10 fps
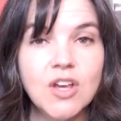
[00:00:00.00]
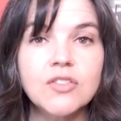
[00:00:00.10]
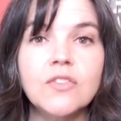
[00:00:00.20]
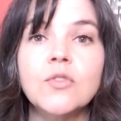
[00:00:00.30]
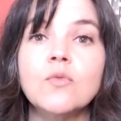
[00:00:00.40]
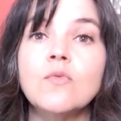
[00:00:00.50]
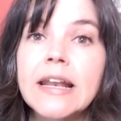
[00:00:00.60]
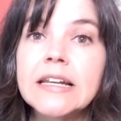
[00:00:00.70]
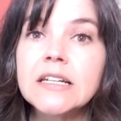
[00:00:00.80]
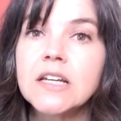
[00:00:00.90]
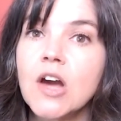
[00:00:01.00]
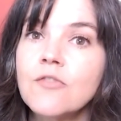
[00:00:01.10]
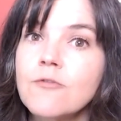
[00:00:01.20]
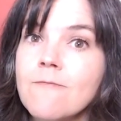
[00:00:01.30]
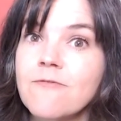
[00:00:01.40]
So if you're ready to
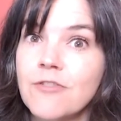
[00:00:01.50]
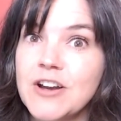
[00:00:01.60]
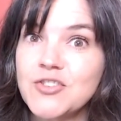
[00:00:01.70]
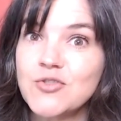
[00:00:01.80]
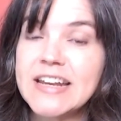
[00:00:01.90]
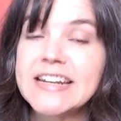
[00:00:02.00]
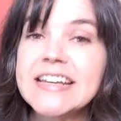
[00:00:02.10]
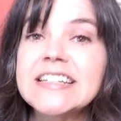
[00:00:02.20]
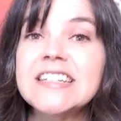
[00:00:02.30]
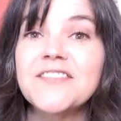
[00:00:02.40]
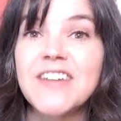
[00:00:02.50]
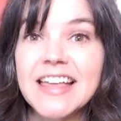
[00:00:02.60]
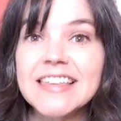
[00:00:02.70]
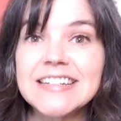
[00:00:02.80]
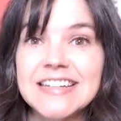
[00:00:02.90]
go from frustrated to
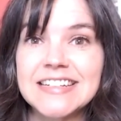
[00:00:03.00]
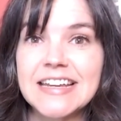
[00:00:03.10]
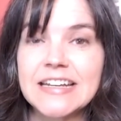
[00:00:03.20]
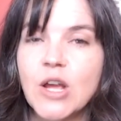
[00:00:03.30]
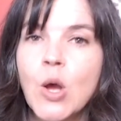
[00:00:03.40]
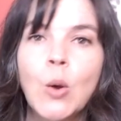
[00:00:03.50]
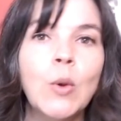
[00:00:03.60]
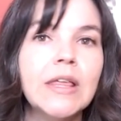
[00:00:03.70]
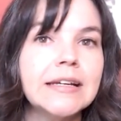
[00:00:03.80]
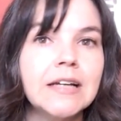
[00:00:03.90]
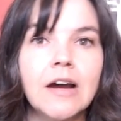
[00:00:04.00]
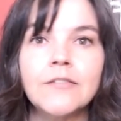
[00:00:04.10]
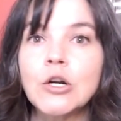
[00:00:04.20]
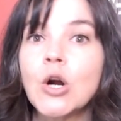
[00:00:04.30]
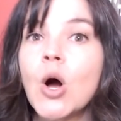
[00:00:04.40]
validated, we'll
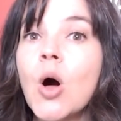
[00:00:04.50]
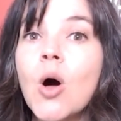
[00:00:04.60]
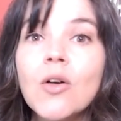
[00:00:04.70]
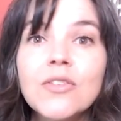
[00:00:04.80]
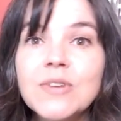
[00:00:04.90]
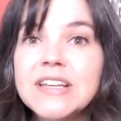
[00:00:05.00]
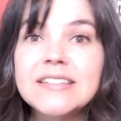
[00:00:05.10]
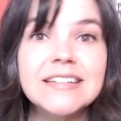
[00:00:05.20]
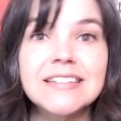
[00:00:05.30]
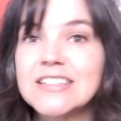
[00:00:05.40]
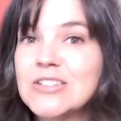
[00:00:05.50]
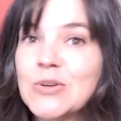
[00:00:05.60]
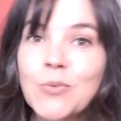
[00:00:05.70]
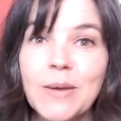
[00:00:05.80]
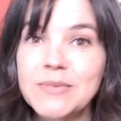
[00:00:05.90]
uncover all the reasons
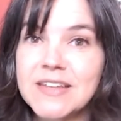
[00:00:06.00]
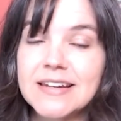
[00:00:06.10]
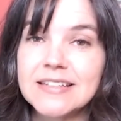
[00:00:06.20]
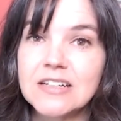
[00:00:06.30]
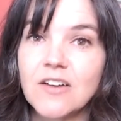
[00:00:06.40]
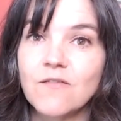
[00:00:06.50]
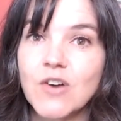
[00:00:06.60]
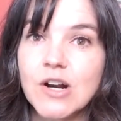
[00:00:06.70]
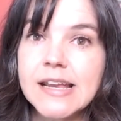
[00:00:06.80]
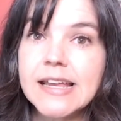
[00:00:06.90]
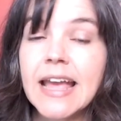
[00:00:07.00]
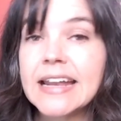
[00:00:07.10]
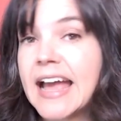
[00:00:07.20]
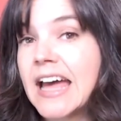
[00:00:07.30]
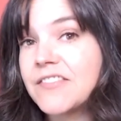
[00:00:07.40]
your website isn't converting
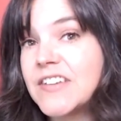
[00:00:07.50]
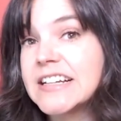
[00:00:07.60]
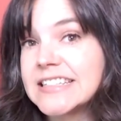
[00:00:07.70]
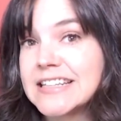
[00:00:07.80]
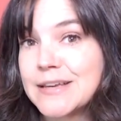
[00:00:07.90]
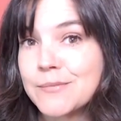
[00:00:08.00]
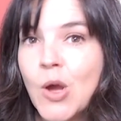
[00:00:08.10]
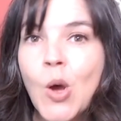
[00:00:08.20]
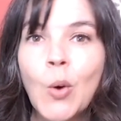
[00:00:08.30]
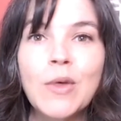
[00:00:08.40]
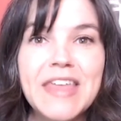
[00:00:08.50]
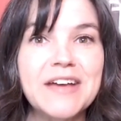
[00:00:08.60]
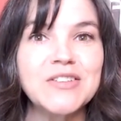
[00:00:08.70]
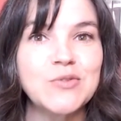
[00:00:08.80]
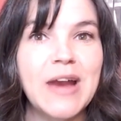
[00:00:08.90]
and how to fix them
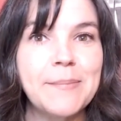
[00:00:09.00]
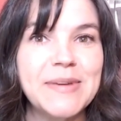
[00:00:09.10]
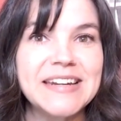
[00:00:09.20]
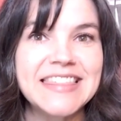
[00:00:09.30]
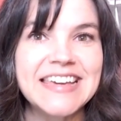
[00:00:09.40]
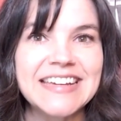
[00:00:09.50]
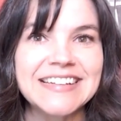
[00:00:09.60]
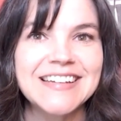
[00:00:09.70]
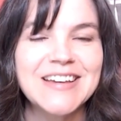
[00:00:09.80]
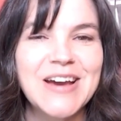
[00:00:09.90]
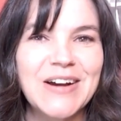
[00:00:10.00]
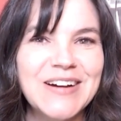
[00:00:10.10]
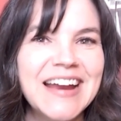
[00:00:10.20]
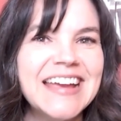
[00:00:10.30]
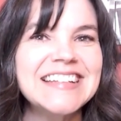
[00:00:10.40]
without scrapping a thing.
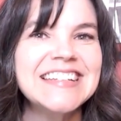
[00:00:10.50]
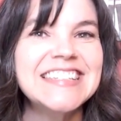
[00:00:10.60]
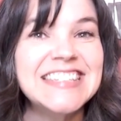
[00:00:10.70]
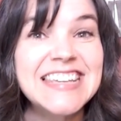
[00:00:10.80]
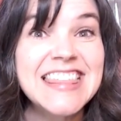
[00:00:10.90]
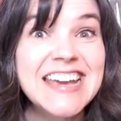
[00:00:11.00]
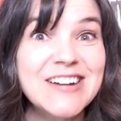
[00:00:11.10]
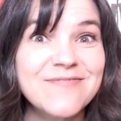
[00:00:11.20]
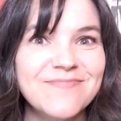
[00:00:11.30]
All right, see you there.